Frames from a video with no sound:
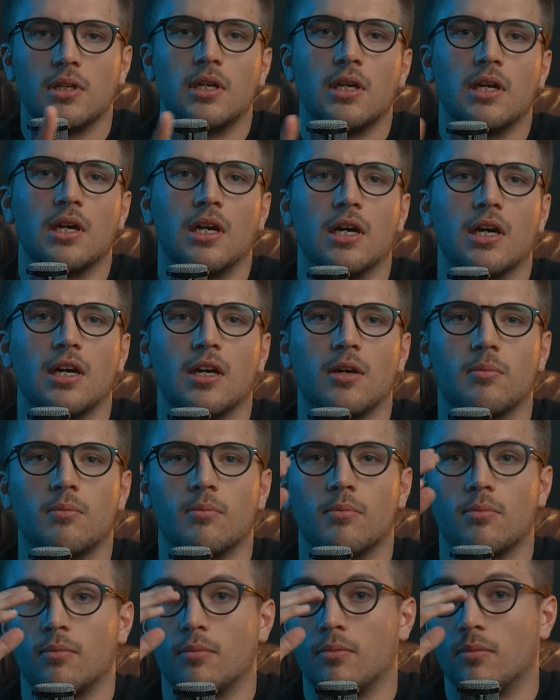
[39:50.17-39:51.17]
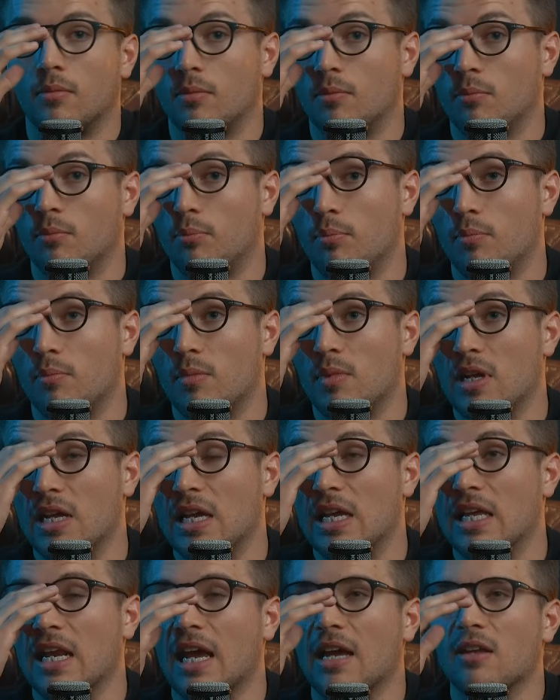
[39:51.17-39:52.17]
Um, uh-huh.
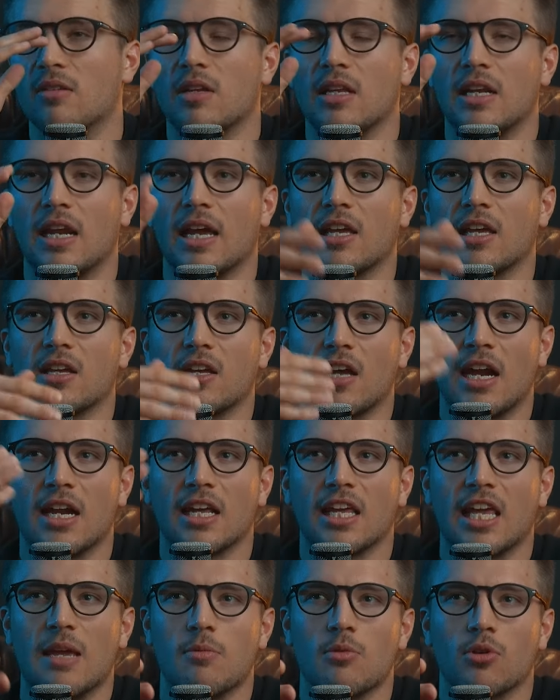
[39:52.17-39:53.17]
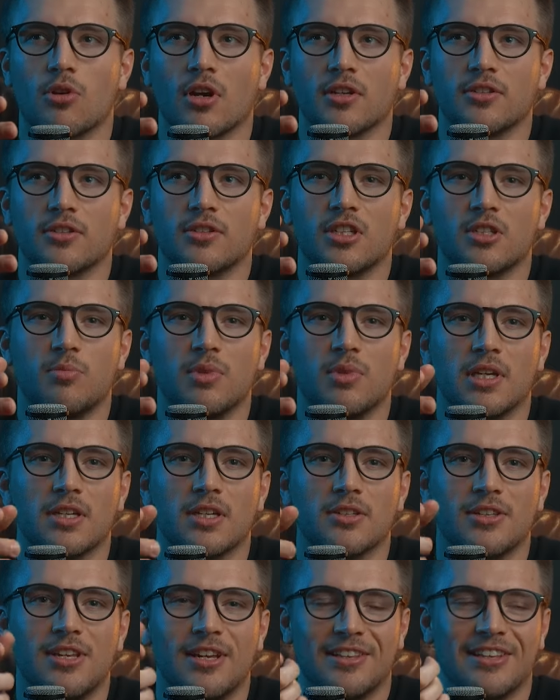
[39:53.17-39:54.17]
And I and I kind of came across this because
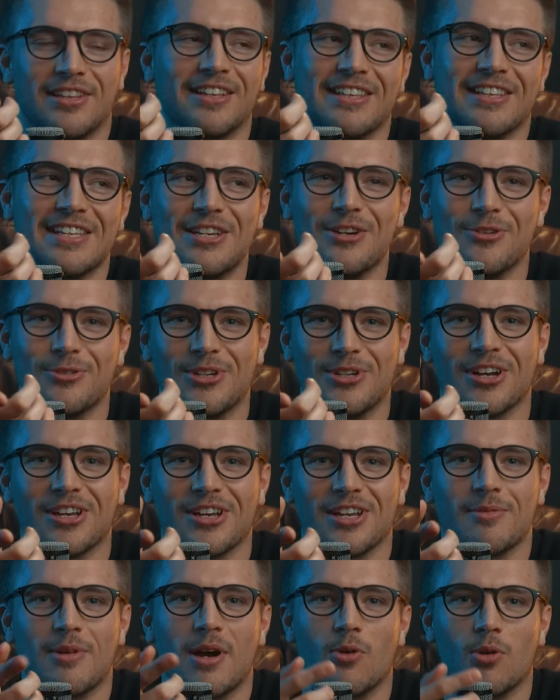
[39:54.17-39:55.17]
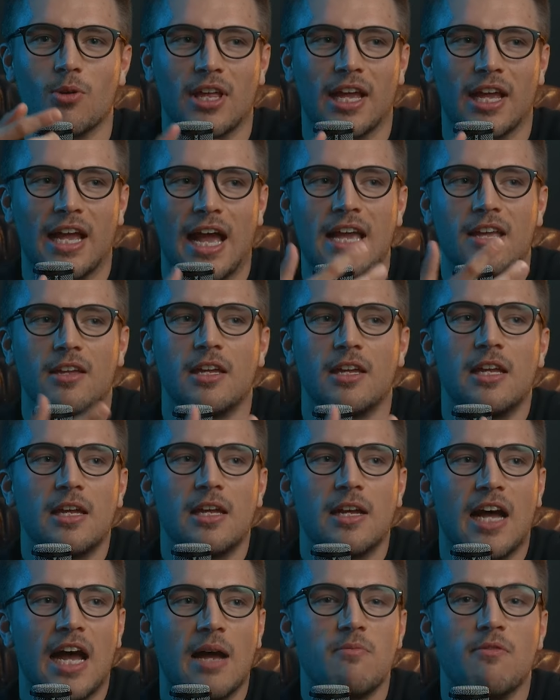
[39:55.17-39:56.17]
the thing you're talking about, where like I
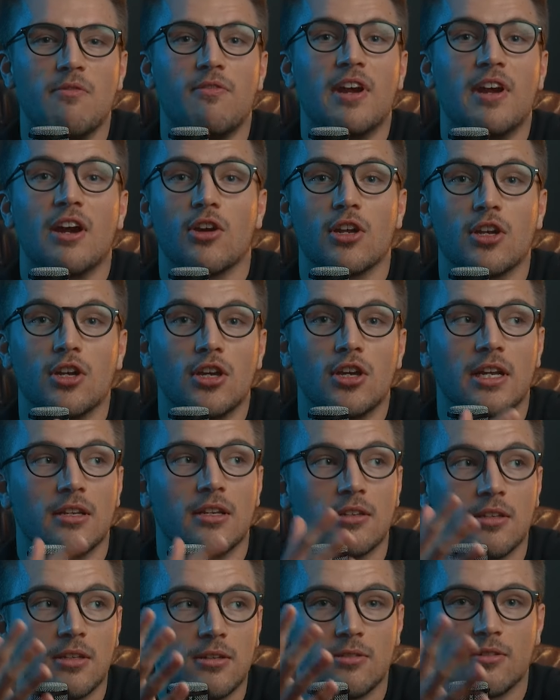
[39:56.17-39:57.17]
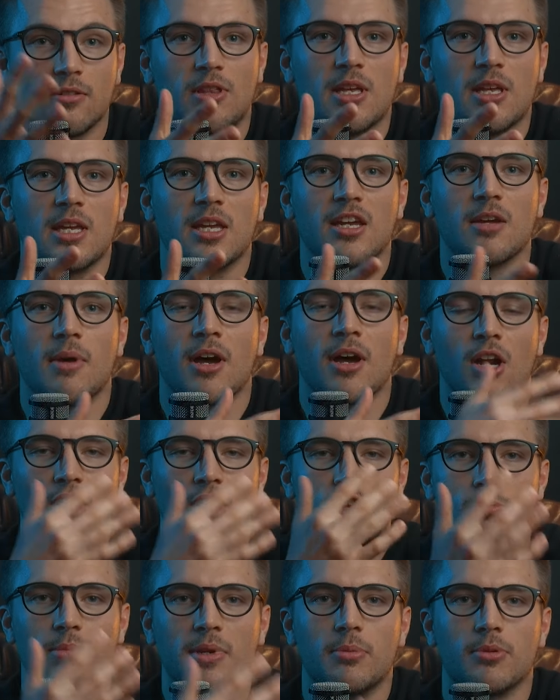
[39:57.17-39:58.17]
I'm very good at thinking about other
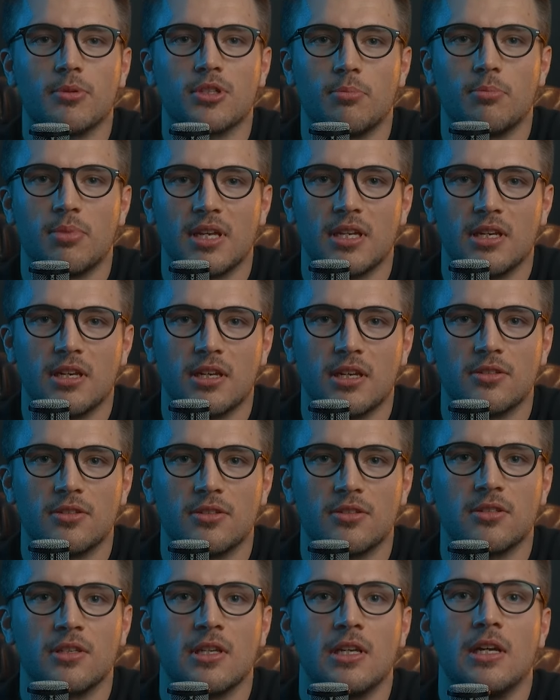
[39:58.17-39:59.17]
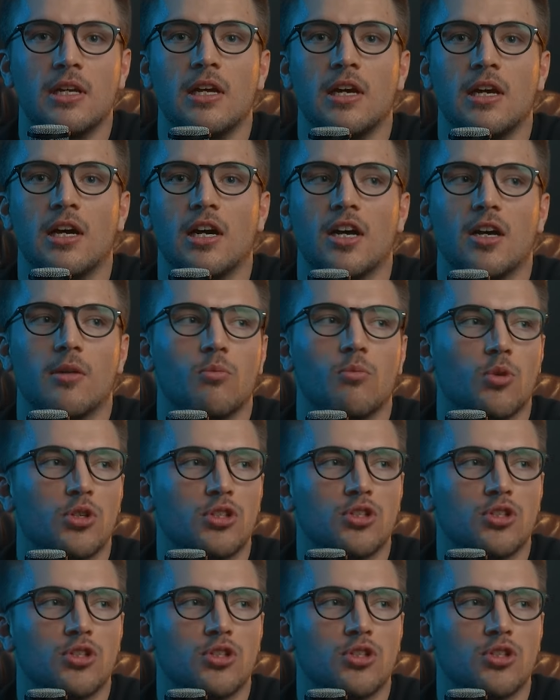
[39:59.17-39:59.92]
people's opinions, um, which